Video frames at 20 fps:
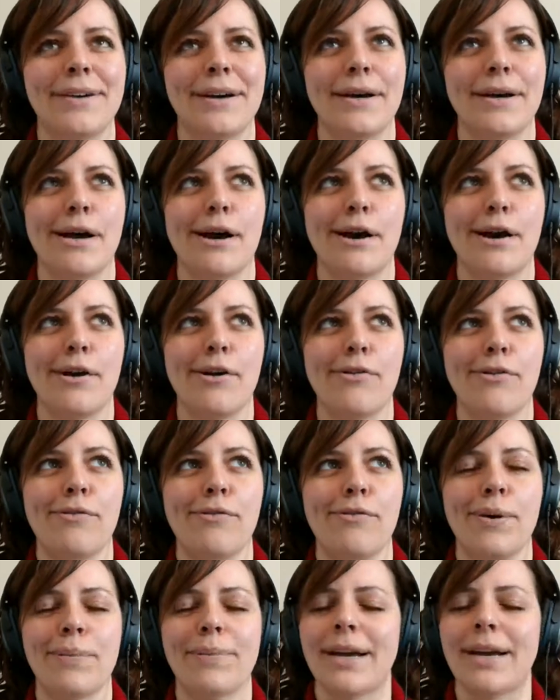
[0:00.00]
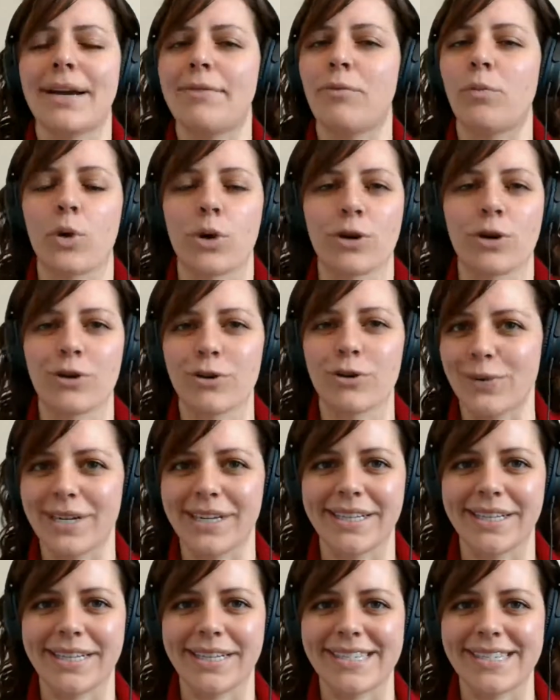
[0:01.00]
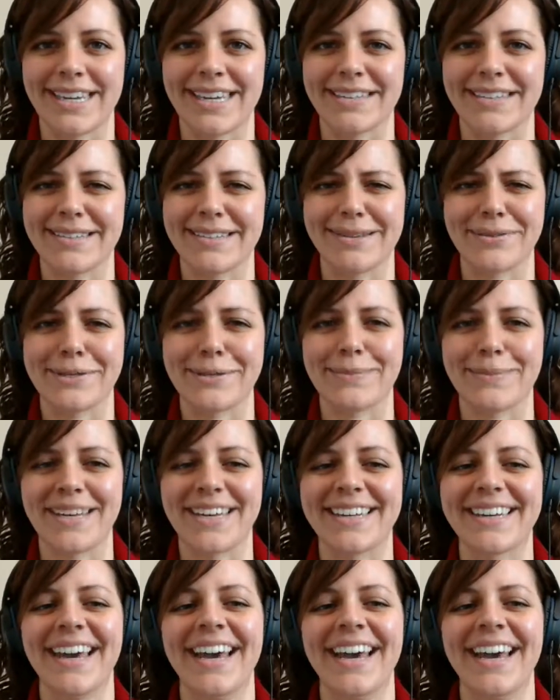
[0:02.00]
of kind of word real estate, so to speak,